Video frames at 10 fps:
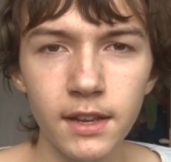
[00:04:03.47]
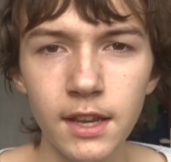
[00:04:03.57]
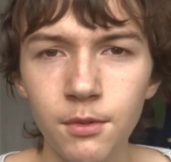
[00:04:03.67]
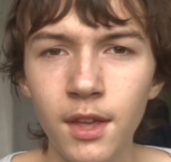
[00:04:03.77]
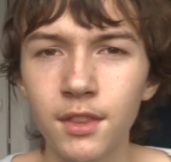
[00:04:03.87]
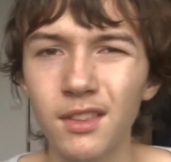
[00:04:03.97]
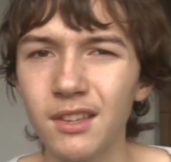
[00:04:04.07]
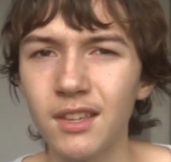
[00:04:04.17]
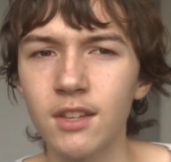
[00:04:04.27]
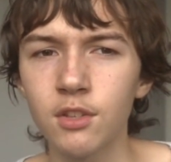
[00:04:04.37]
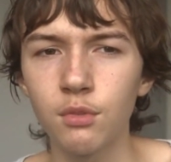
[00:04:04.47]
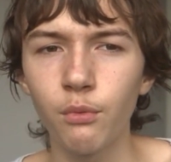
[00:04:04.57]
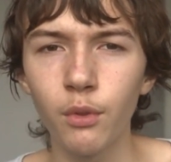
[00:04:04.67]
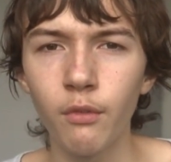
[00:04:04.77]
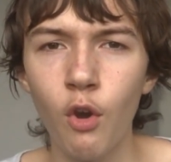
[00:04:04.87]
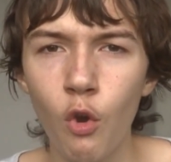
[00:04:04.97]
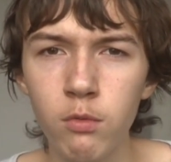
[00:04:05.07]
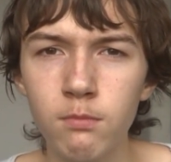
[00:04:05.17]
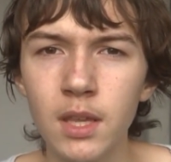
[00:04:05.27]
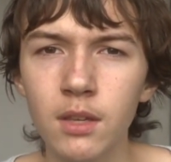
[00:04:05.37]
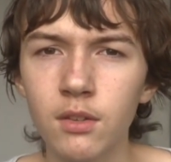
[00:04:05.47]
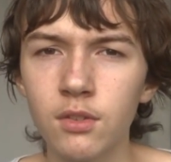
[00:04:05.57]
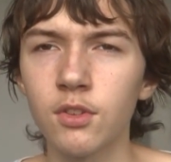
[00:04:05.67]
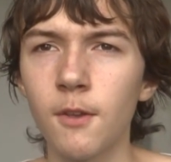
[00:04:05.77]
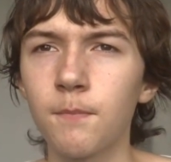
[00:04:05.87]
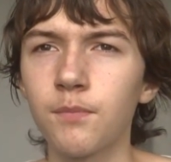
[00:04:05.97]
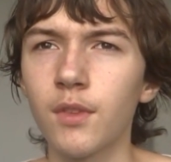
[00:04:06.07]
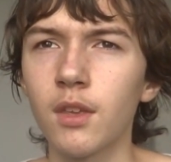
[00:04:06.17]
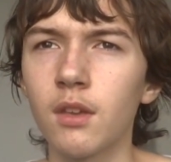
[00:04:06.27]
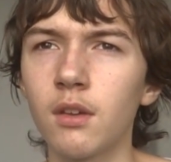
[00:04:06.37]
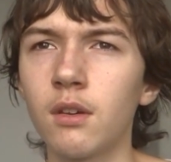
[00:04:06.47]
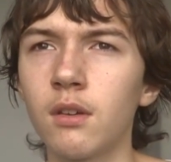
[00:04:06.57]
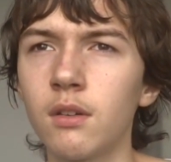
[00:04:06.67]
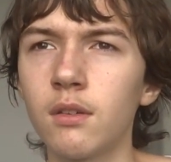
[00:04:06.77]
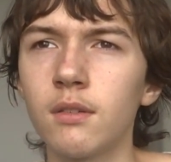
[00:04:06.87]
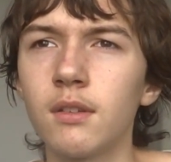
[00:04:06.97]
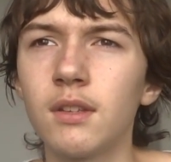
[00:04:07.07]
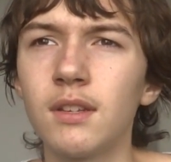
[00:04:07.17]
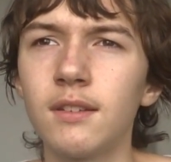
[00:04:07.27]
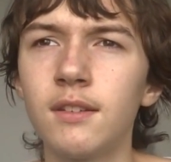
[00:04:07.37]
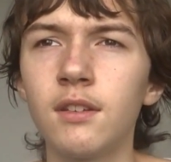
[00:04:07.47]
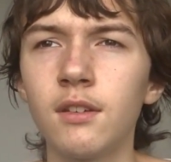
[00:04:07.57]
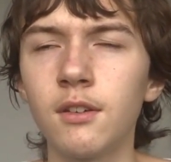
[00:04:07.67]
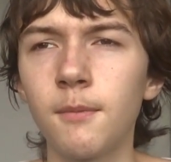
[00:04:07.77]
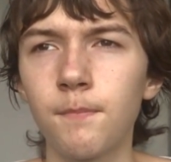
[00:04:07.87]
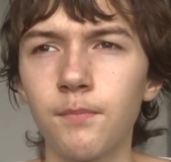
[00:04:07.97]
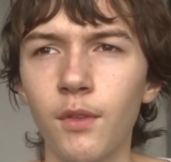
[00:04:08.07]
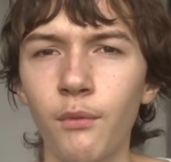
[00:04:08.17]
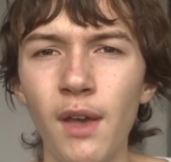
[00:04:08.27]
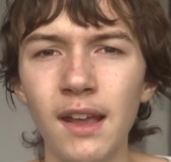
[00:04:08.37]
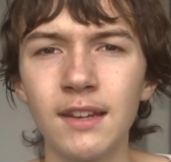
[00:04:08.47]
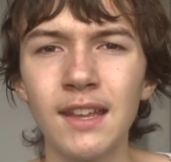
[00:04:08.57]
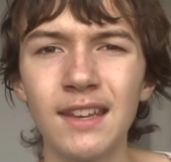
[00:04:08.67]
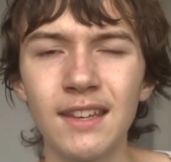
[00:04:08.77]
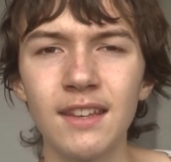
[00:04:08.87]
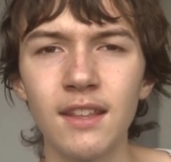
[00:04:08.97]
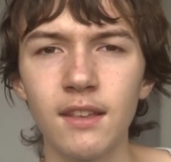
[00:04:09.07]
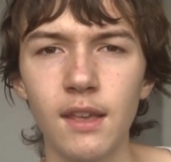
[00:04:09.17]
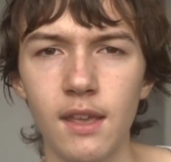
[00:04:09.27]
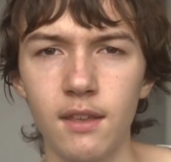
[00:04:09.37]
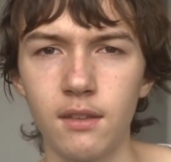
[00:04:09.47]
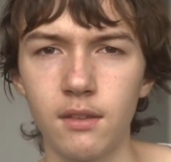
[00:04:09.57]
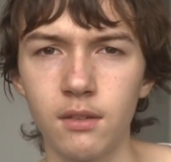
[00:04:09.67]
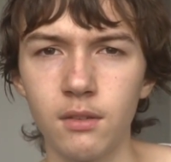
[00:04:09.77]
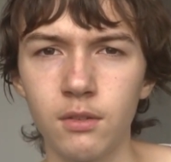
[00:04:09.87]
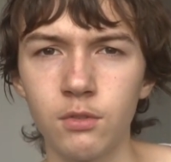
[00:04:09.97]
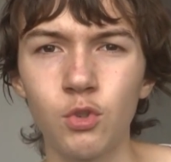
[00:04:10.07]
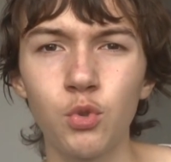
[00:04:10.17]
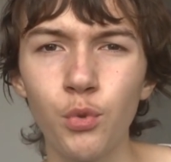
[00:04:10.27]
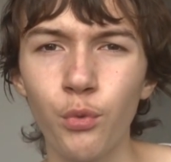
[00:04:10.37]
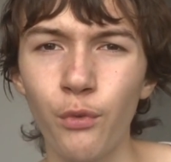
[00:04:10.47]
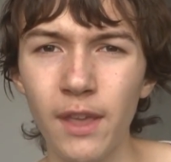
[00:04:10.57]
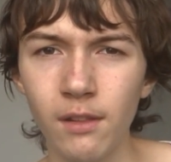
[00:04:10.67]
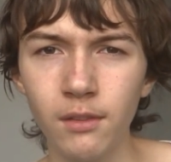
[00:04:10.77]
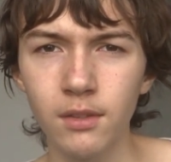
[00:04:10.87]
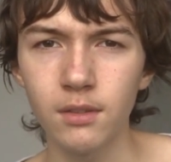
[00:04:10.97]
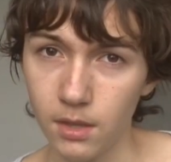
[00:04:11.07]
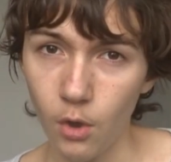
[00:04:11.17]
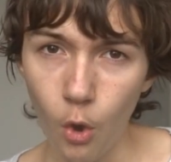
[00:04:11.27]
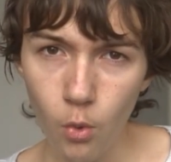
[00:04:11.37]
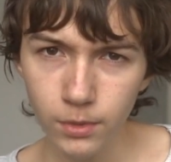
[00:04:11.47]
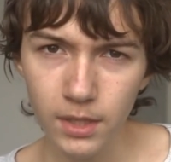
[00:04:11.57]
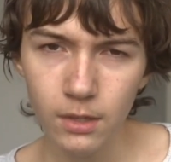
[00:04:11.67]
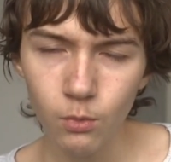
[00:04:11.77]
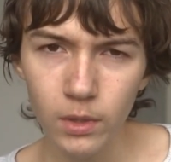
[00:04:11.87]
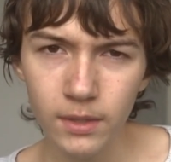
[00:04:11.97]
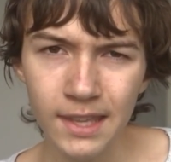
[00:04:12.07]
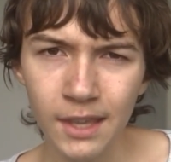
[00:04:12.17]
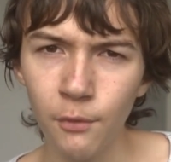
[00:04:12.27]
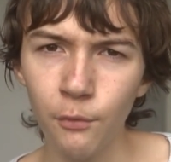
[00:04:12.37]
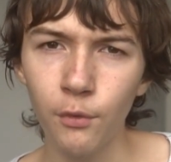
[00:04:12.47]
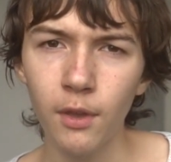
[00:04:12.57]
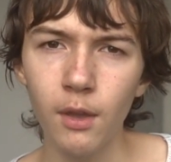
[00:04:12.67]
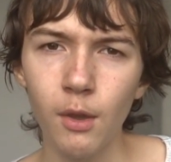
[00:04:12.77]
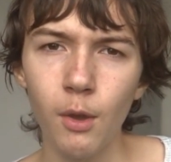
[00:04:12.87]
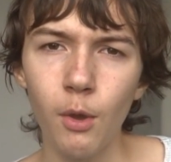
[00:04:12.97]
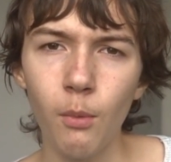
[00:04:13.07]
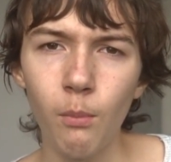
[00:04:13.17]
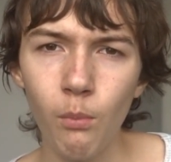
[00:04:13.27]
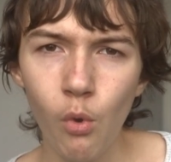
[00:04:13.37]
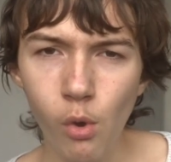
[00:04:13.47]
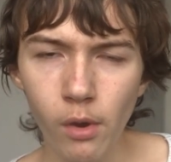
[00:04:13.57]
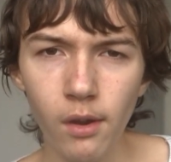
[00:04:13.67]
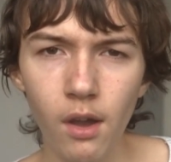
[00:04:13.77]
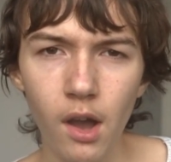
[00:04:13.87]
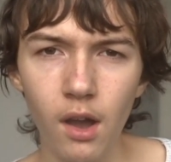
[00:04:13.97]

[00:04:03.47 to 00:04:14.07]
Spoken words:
a video that is full of hope, because the fact that the truth failed only will give more